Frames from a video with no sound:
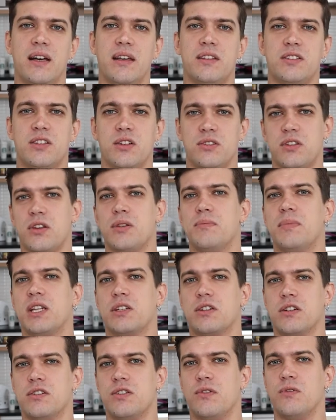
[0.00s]
It's also a
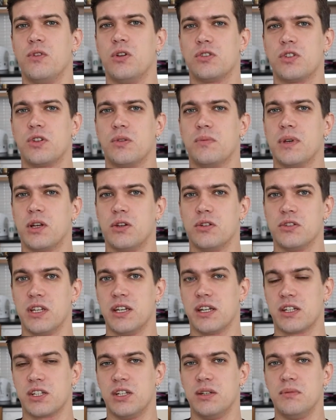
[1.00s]
bit controversial
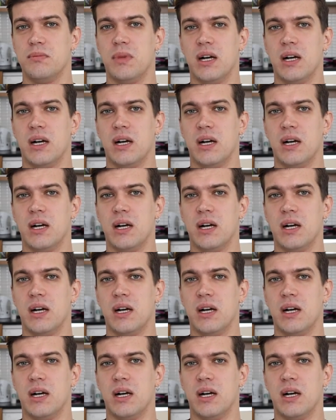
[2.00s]
because actually